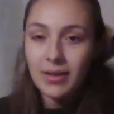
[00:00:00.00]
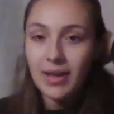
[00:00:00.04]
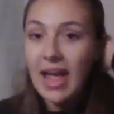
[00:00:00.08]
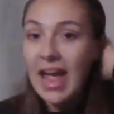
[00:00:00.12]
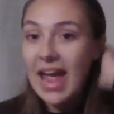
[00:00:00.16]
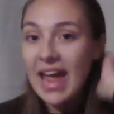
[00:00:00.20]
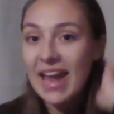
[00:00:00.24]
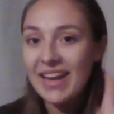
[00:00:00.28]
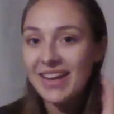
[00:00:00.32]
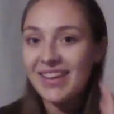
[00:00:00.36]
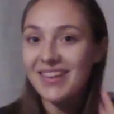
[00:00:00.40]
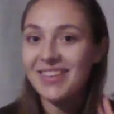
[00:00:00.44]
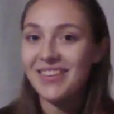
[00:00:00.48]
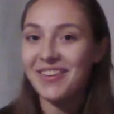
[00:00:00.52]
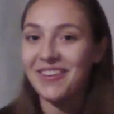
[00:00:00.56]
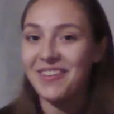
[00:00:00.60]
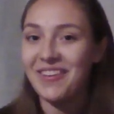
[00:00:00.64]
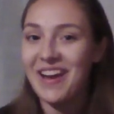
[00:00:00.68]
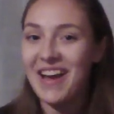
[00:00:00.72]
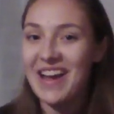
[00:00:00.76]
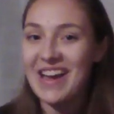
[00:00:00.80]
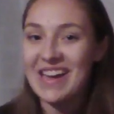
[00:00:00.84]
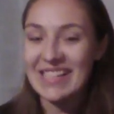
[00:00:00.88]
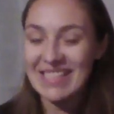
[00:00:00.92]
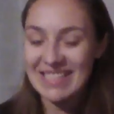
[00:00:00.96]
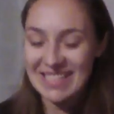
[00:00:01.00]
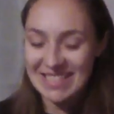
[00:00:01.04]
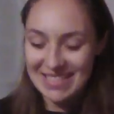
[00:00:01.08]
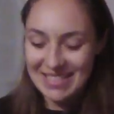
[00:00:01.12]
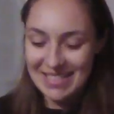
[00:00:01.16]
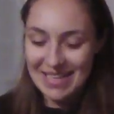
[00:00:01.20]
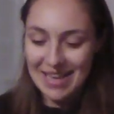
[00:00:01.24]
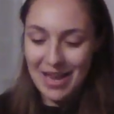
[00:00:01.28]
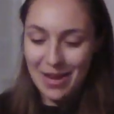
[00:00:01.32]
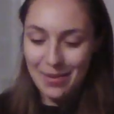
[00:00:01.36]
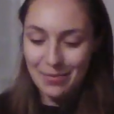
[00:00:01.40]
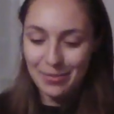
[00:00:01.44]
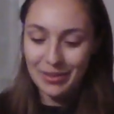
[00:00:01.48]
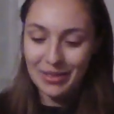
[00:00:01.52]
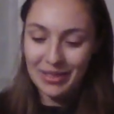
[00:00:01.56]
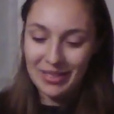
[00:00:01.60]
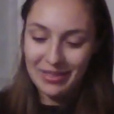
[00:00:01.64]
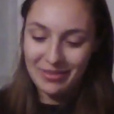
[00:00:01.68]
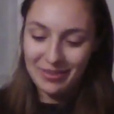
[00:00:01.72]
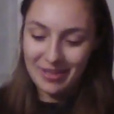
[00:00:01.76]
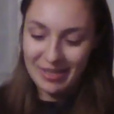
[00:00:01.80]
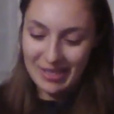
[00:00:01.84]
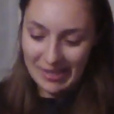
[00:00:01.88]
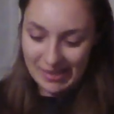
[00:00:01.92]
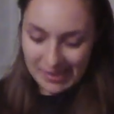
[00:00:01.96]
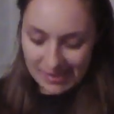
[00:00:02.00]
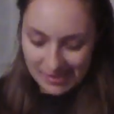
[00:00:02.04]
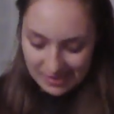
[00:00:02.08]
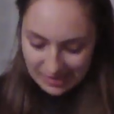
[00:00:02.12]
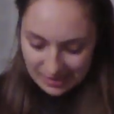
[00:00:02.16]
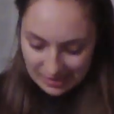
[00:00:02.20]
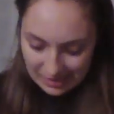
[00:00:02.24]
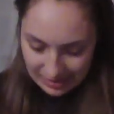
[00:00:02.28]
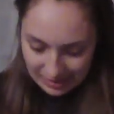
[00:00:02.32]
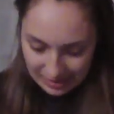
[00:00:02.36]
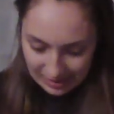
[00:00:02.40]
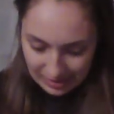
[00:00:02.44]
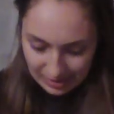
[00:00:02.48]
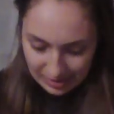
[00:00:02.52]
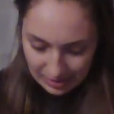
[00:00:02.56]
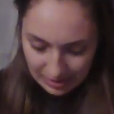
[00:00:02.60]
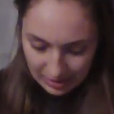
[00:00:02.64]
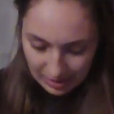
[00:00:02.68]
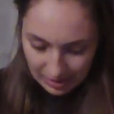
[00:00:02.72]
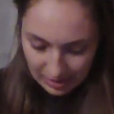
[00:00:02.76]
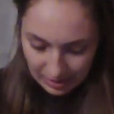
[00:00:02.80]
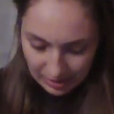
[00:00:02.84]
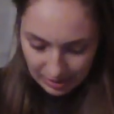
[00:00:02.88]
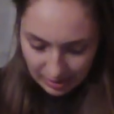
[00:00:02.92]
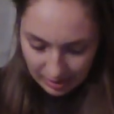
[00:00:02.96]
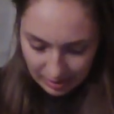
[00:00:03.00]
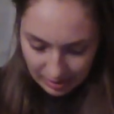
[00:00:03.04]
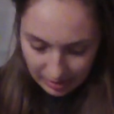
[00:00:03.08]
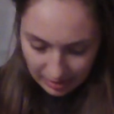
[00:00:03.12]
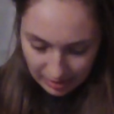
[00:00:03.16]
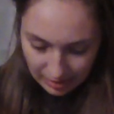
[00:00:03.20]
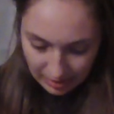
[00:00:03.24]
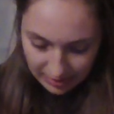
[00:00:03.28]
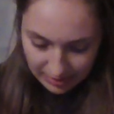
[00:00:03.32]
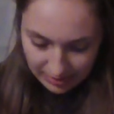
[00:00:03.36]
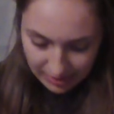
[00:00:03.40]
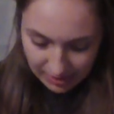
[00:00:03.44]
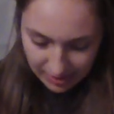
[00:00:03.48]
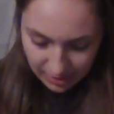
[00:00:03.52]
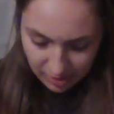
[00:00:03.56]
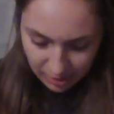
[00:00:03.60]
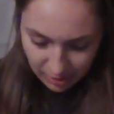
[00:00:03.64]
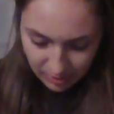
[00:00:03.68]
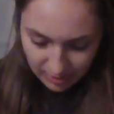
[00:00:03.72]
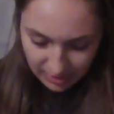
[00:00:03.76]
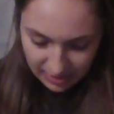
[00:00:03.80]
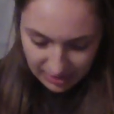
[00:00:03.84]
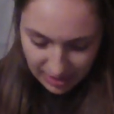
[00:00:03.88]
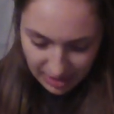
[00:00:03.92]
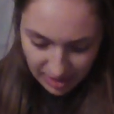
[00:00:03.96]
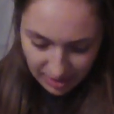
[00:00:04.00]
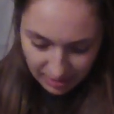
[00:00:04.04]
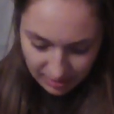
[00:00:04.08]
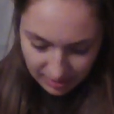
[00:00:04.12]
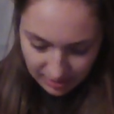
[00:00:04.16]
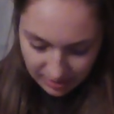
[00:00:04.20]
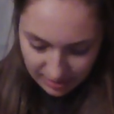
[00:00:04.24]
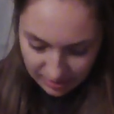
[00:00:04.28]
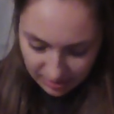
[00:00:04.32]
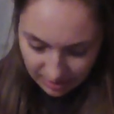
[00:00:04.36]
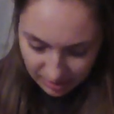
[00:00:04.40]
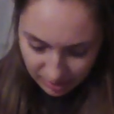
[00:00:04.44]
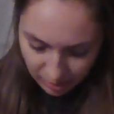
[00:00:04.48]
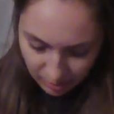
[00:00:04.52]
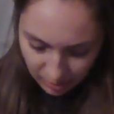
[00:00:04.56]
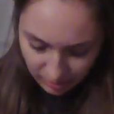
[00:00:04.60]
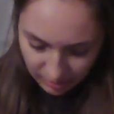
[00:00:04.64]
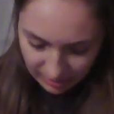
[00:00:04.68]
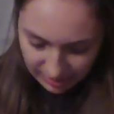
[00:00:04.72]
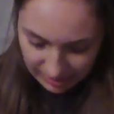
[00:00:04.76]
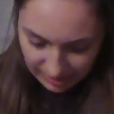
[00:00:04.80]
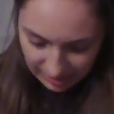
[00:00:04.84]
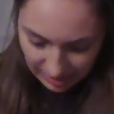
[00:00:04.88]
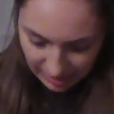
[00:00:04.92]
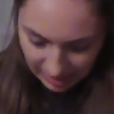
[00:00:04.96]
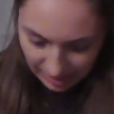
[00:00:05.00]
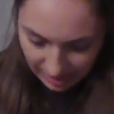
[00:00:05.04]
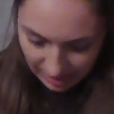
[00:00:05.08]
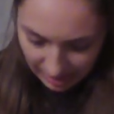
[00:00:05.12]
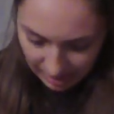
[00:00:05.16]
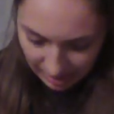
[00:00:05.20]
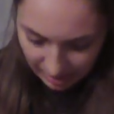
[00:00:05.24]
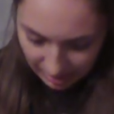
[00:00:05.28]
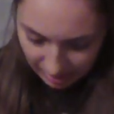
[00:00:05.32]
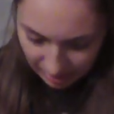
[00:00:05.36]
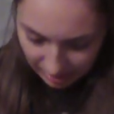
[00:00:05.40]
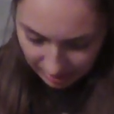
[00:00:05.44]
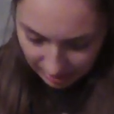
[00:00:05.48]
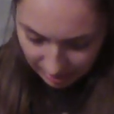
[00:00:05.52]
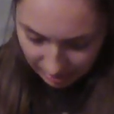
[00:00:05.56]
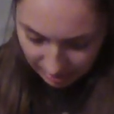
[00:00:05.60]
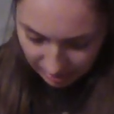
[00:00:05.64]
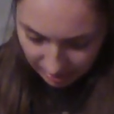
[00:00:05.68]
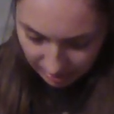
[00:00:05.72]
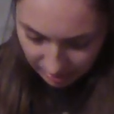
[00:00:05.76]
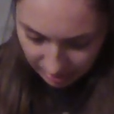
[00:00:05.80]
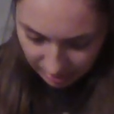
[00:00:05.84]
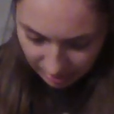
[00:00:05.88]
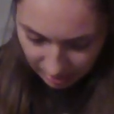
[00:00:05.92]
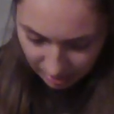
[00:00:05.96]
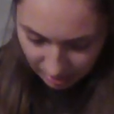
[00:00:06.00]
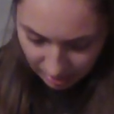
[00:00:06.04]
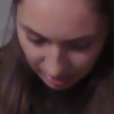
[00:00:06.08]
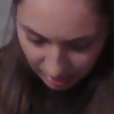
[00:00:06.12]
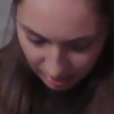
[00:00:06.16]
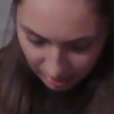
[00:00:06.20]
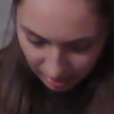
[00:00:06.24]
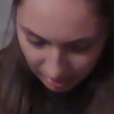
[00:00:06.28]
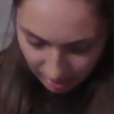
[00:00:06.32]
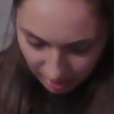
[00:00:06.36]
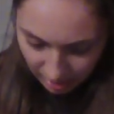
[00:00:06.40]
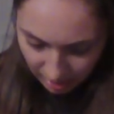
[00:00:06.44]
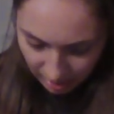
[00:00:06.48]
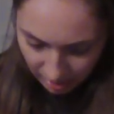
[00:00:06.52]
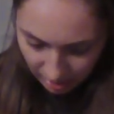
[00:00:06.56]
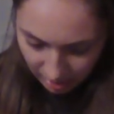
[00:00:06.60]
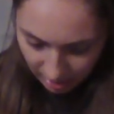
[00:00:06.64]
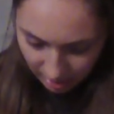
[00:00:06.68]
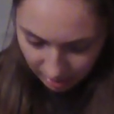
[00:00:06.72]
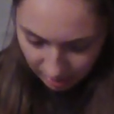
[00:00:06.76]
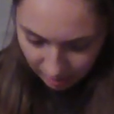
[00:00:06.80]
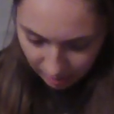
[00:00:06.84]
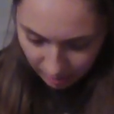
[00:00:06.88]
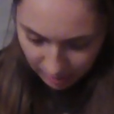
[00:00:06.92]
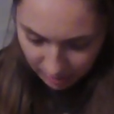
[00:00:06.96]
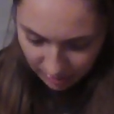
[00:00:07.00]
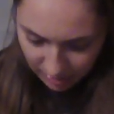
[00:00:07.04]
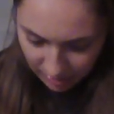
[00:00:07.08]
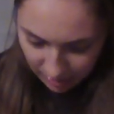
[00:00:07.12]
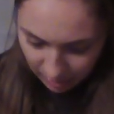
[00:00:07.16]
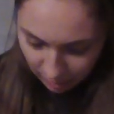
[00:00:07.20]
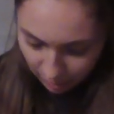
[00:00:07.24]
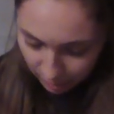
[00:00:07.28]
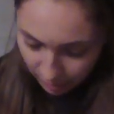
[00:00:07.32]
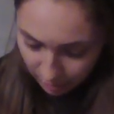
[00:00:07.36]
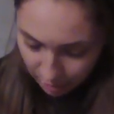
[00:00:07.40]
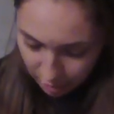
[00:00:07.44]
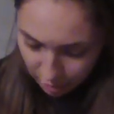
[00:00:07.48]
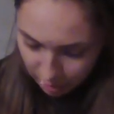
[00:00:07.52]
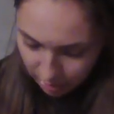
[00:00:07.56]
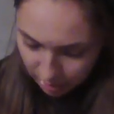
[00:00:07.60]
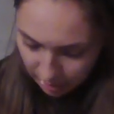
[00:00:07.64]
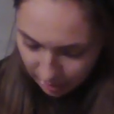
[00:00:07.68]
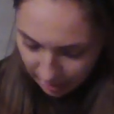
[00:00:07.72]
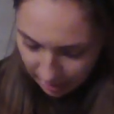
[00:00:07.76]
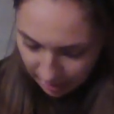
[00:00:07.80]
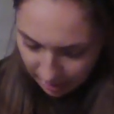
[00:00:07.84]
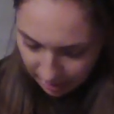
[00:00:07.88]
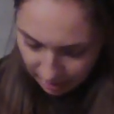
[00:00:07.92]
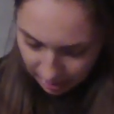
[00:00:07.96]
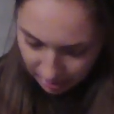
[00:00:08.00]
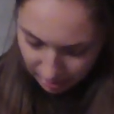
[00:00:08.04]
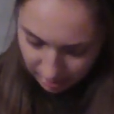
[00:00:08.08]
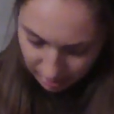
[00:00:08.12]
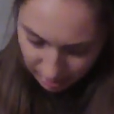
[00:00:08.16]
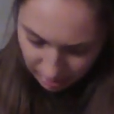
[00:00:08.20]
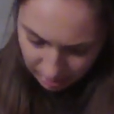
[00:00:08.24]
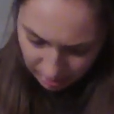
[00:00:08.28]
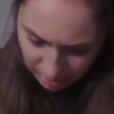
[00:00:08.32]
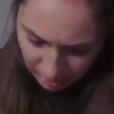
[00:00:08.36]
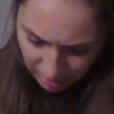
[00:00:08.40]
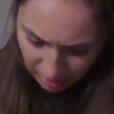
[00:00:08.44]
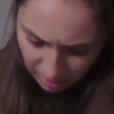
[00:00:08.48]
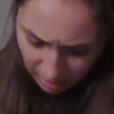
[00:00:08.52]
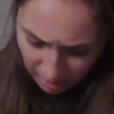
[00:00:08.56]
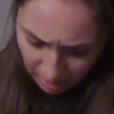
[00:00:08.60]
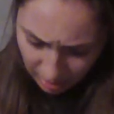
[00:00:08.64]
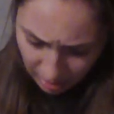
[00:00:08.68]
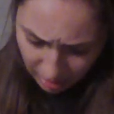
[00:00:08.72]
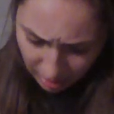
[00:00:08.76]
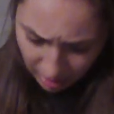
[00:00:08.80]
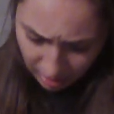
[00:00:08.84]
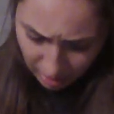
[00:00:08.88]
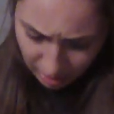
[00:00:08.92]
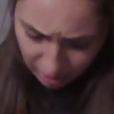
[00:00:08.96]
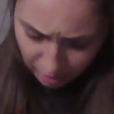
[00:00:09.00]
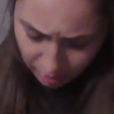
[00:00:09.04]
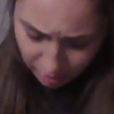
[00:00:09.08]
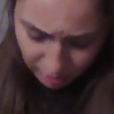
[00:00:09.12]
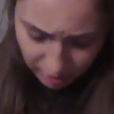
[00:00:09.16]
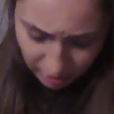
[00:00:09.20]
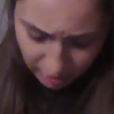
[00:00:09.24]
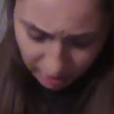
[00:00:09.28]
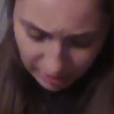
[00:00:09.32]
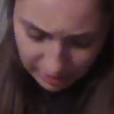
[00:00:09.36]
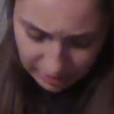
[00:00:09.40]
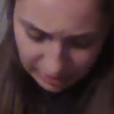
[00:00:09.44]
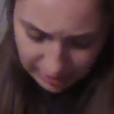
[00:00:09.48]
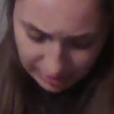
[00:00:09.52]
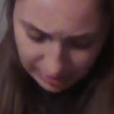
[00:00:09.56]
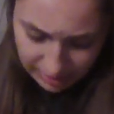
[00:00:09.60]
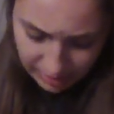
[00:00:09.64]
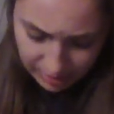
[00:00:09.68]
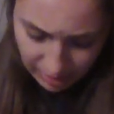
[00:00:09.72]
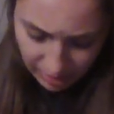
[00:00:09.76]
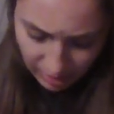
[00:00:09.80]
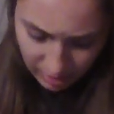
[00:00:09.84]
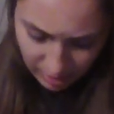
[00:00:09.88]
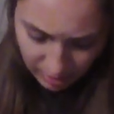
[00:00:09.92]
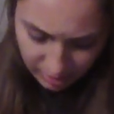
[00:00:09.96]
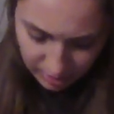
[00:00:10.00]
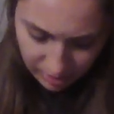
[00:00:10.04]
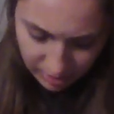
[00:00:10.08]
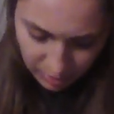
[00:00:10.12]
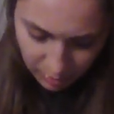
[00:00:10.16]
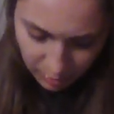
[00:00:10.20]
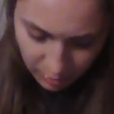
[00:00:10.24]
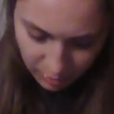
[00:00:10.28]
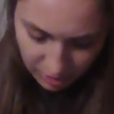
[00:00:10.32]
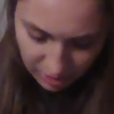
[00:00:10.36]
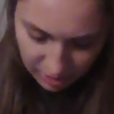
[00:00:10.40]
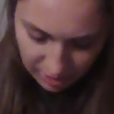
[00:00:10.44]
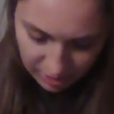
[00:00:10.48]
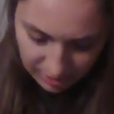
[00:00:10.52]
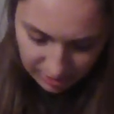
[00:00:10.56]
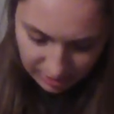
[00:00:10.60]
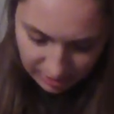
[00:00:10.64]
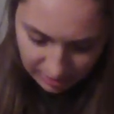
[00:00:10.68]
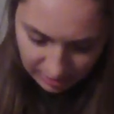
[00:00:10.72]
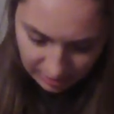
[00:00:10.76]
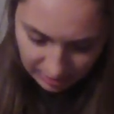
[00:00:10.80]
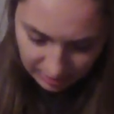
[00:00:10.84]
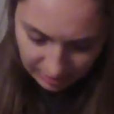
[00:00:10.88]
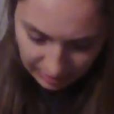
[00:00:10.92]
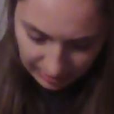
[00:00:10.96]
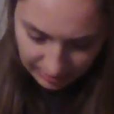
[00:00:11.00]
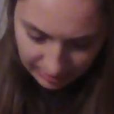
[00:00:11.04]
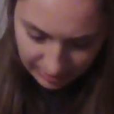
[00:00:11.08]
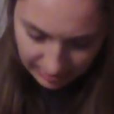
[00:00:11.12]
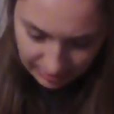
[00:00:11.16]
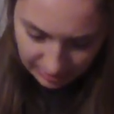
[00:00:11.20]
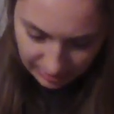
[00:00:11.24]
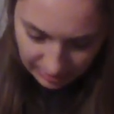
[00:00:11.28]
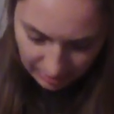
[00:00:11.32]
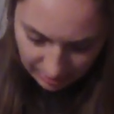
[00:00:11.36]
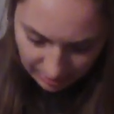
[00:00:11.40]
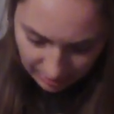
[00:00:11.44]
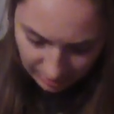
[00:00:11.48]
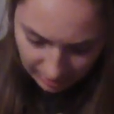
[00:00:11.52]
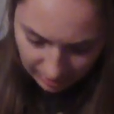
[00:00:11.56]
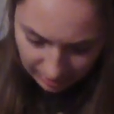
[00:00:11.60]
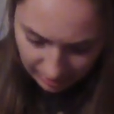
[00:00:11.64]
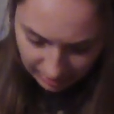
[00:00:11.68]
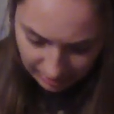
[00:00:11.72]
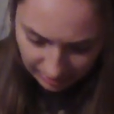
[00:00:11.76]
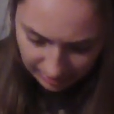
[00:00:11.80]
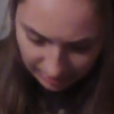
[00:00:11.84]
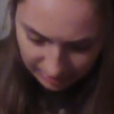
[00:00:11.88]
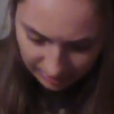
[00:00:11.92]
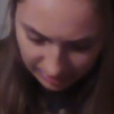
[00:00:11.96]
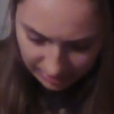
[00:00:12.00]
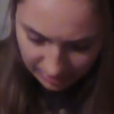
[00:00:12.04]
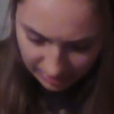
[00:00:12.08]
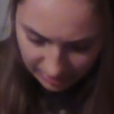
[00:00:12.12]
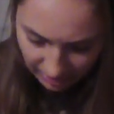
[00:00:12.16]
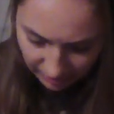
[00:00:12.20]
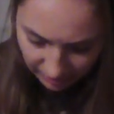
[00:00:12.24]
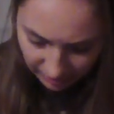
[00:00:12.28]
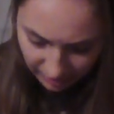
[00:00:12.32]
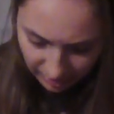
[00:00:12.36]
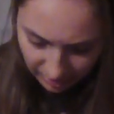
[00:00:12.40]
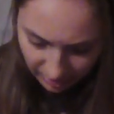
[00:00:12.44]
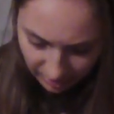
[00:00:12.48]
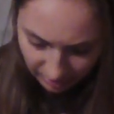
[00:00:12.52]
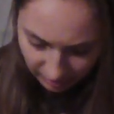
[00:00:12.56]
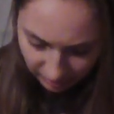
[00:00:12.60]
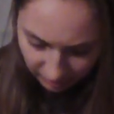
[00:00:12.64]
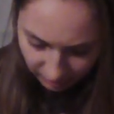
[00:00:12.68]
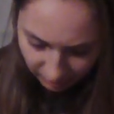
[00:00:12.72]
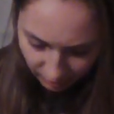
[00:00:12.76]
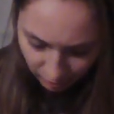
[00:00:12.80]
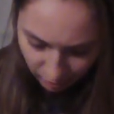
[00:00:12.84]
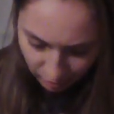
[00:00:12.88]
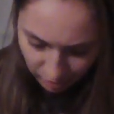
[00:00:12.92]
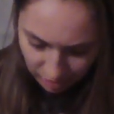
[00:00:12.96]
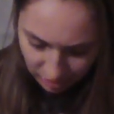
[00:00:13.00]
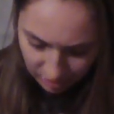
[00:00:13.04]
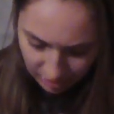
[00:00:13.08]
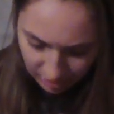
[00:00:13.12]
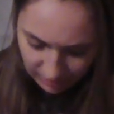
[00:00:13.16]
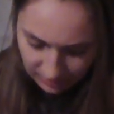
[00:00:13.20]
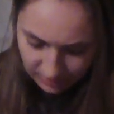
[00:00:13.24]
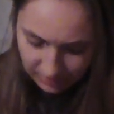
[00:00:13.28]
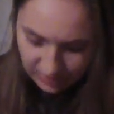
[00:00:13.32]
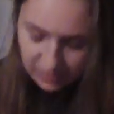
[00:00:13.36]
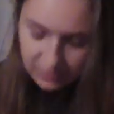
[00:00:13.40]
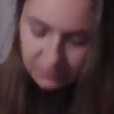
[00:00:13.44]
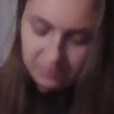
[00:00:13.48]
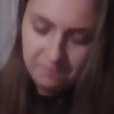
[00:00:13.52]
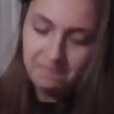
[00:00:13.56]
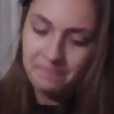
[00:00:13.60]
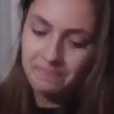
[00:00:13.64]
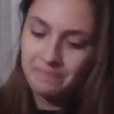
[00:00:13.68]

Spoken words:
Hang in there, guys. I believe in us. Is this new with tag? This is new with tag. And it was originally $136, which is lit. 7 Virgins.